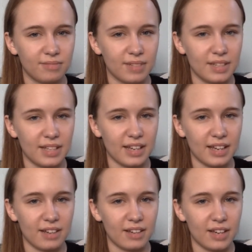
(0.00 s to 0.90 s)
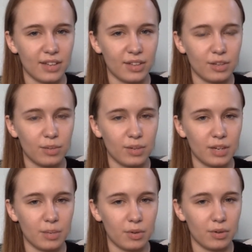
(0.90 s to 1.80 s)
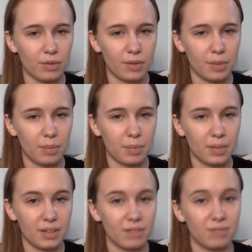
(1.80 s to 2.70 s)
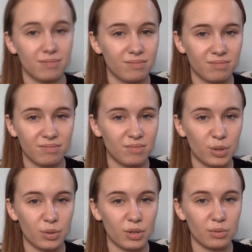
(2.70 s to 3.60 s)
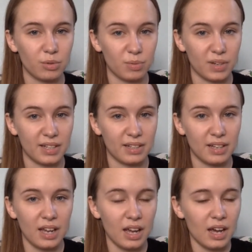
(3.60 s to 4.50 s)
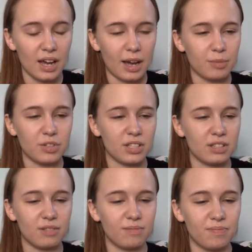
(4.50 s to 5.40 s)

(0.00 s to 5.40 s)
yeah, I think we need more of him, but who knows, right? I'm just.